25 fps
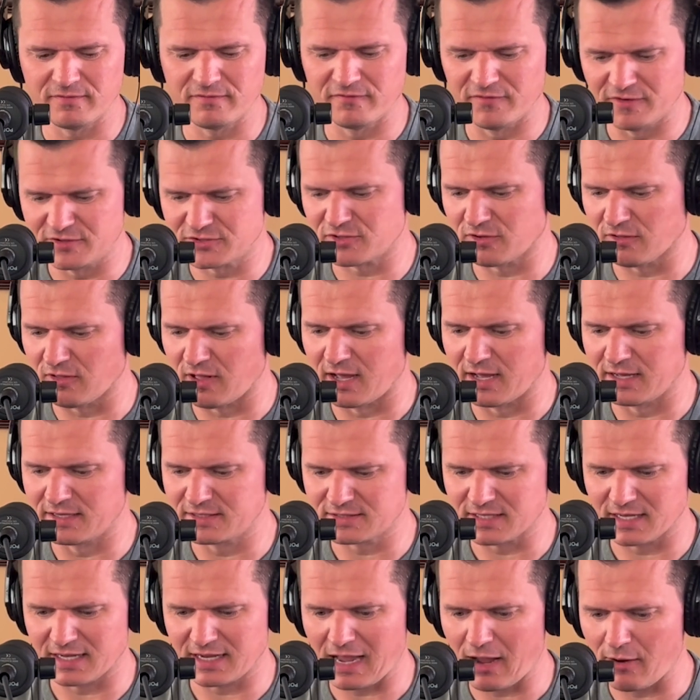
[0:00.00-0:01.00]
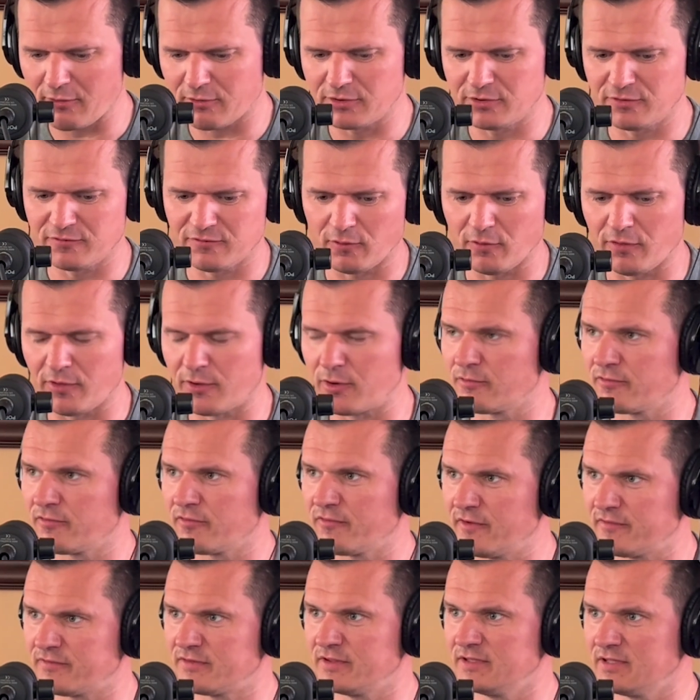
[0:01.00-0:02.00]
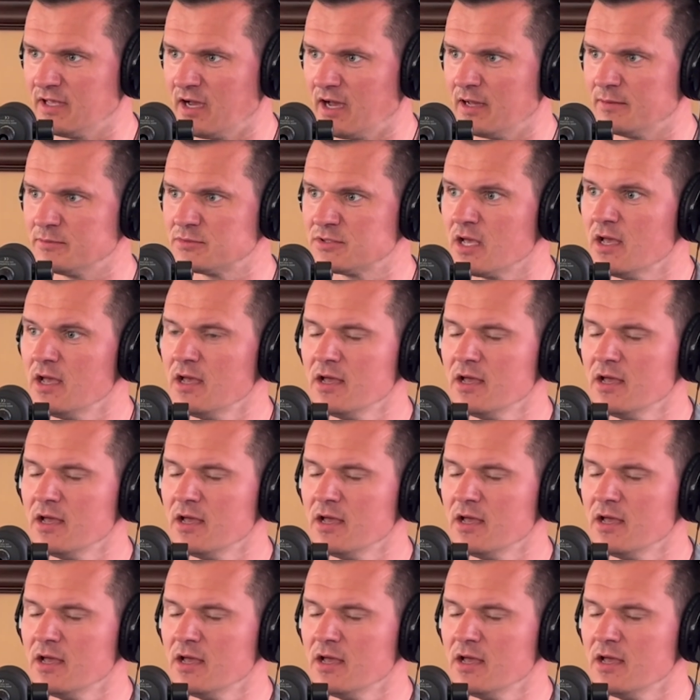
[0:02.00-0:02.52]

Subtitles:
visualize, like how can you fold it over 50 times?